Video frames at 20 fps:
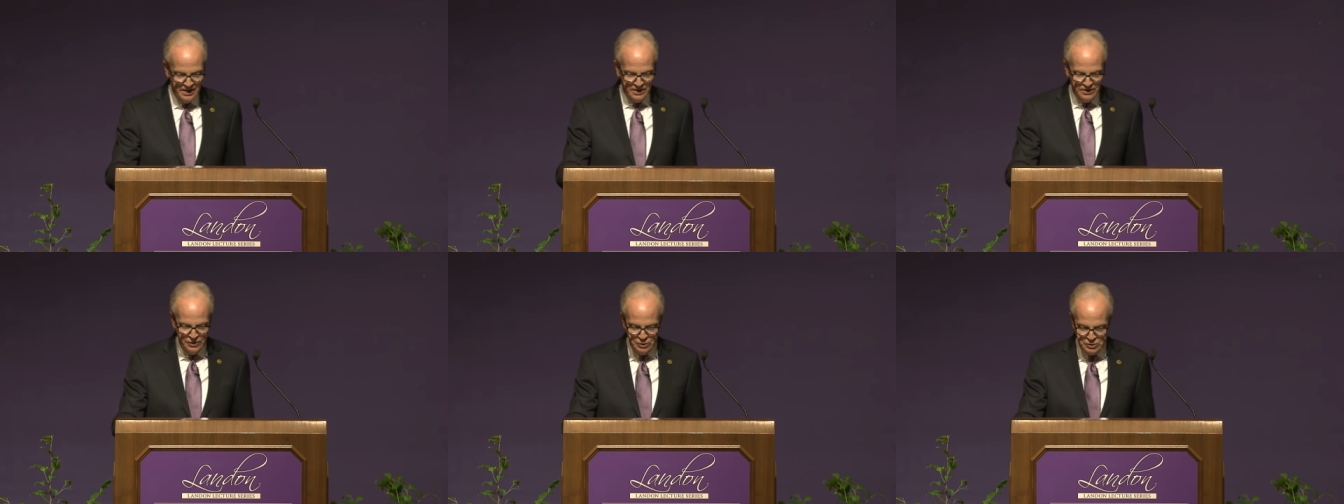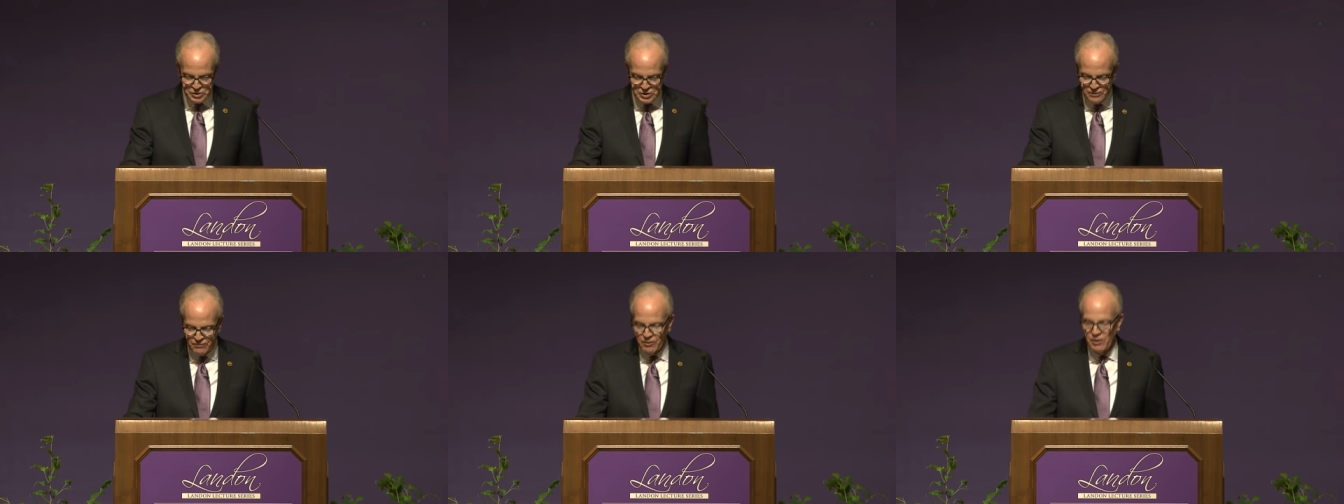
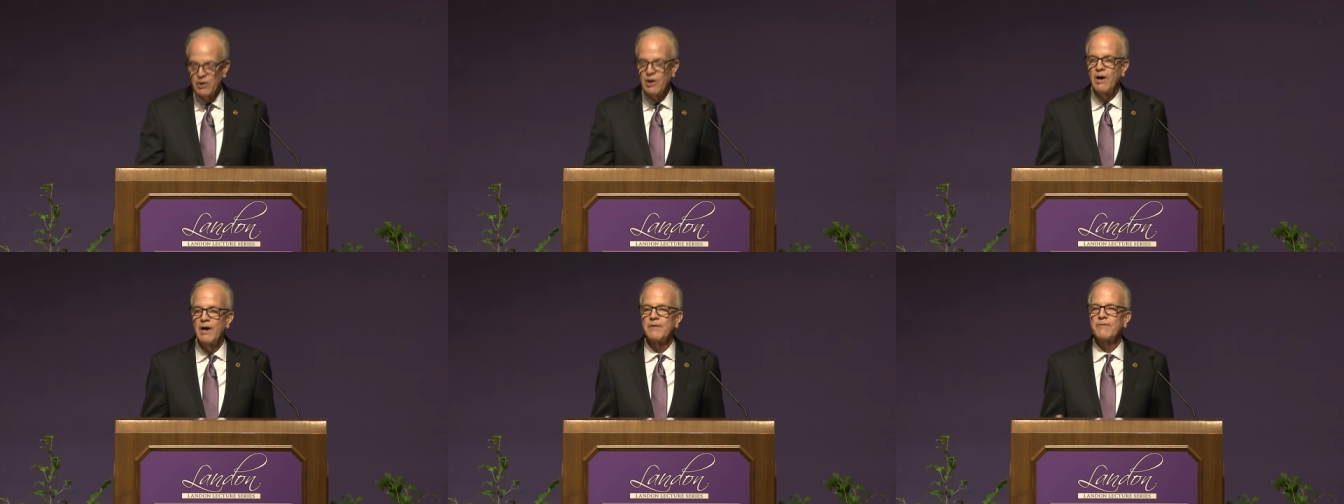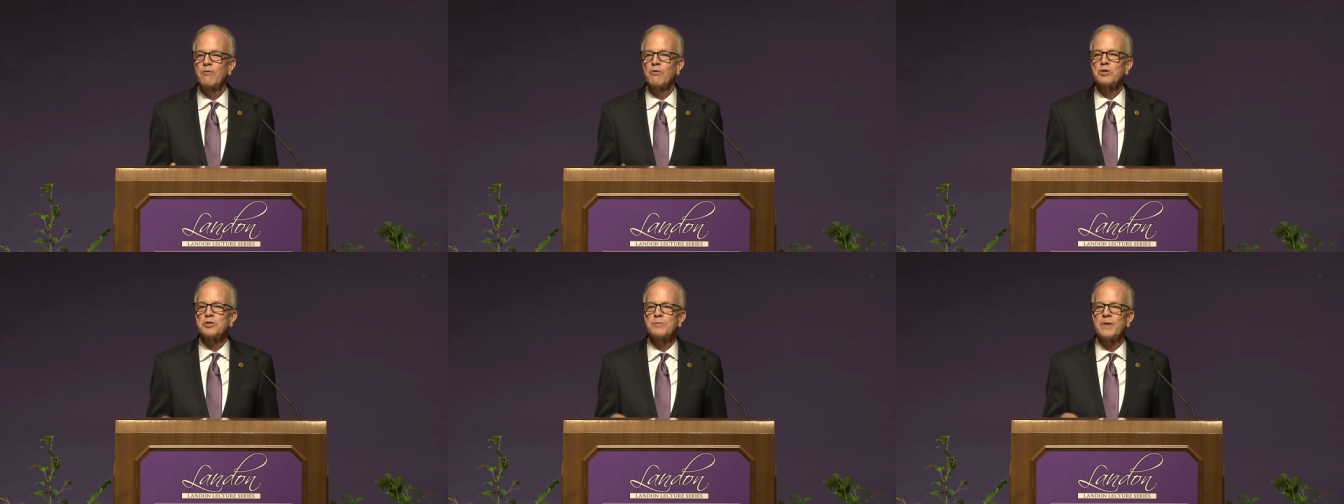uses for law
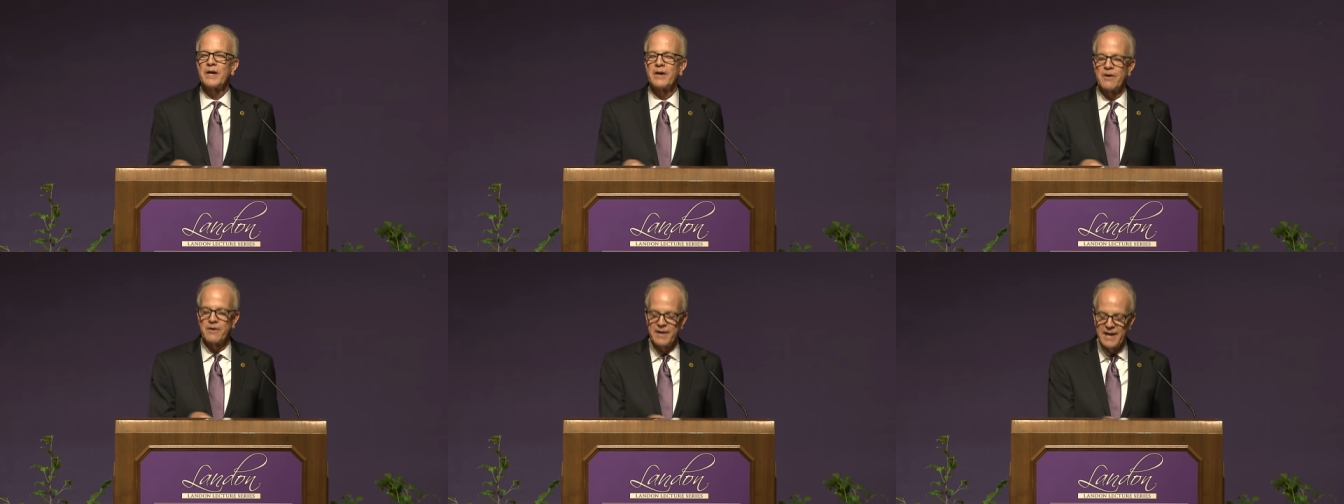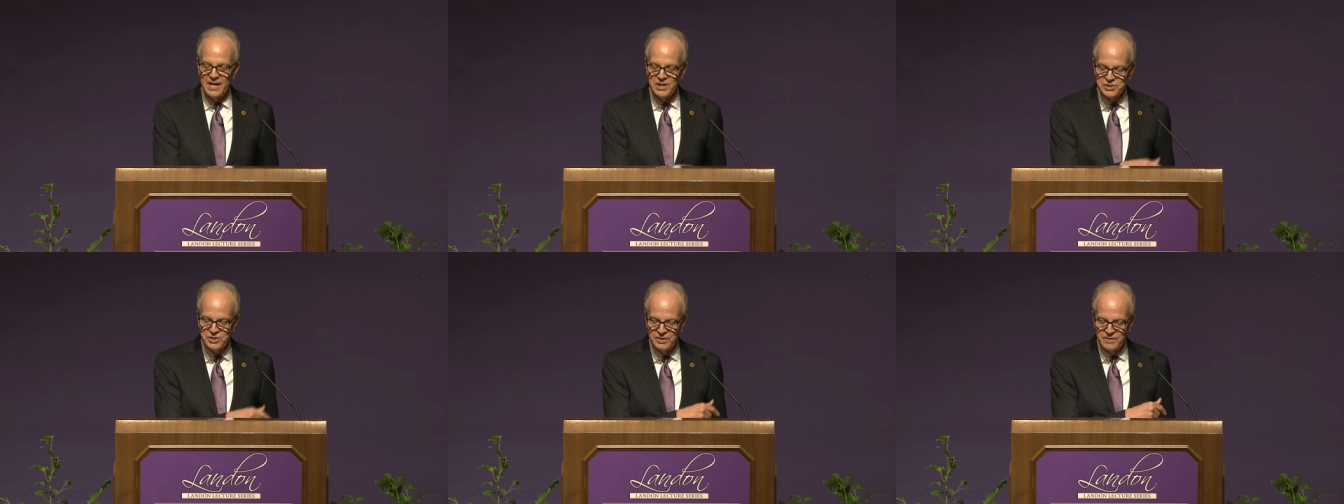enforcement and our
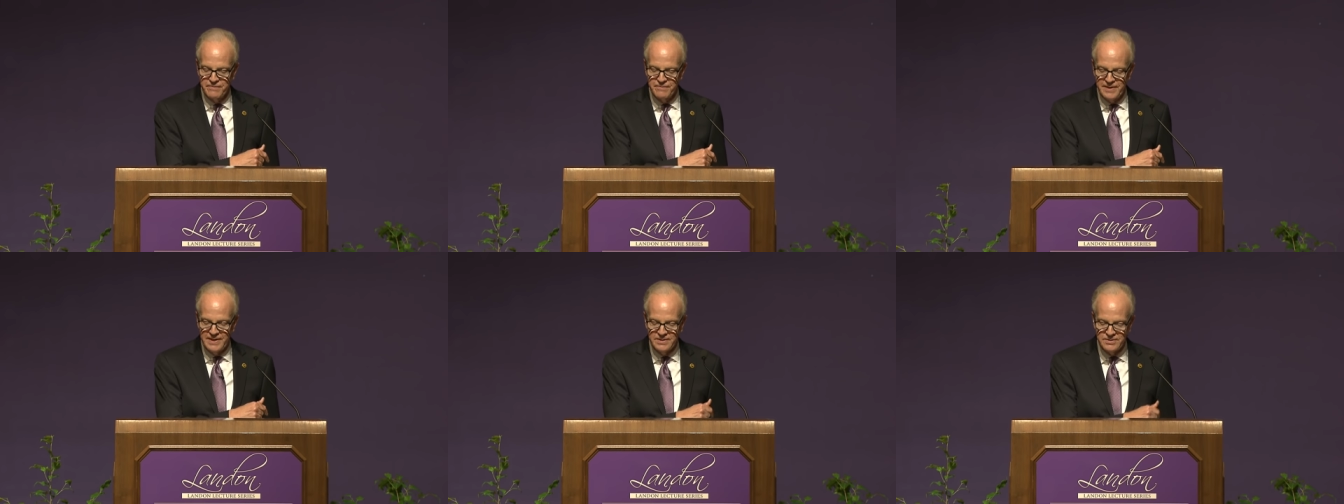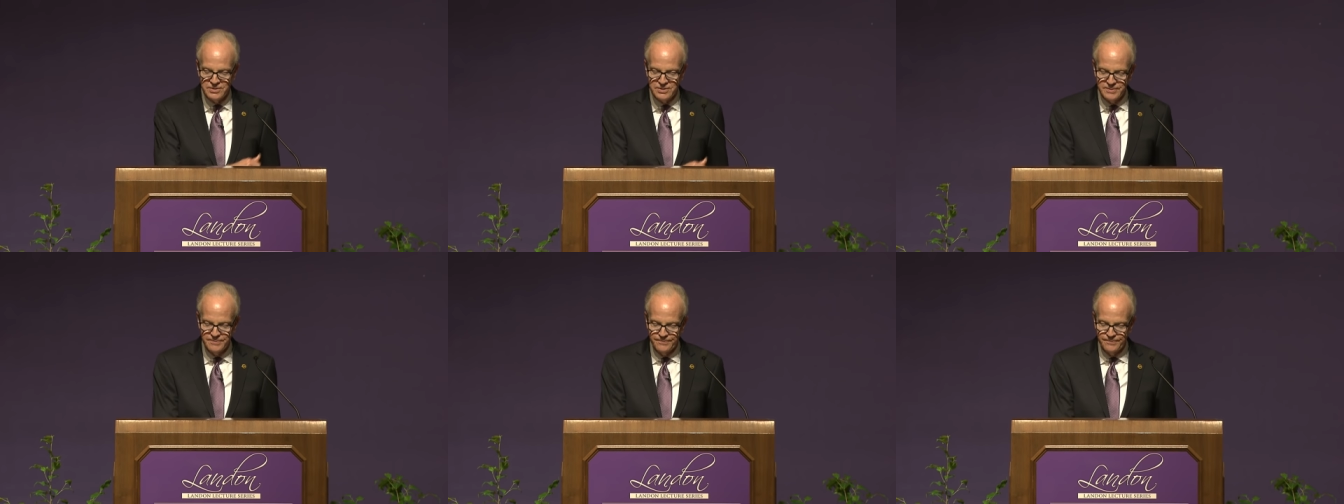national
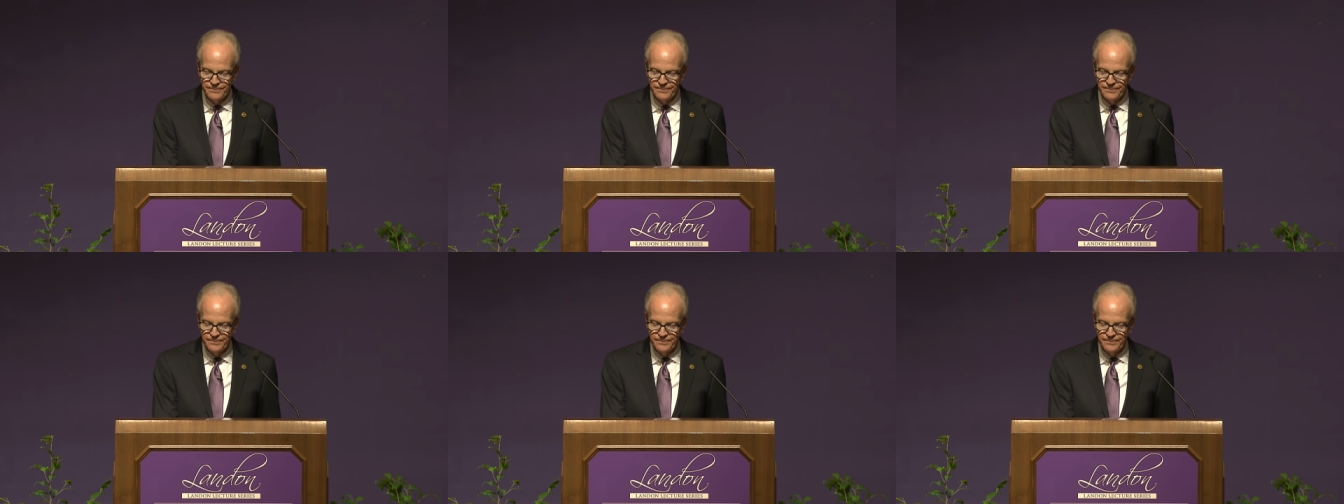defense.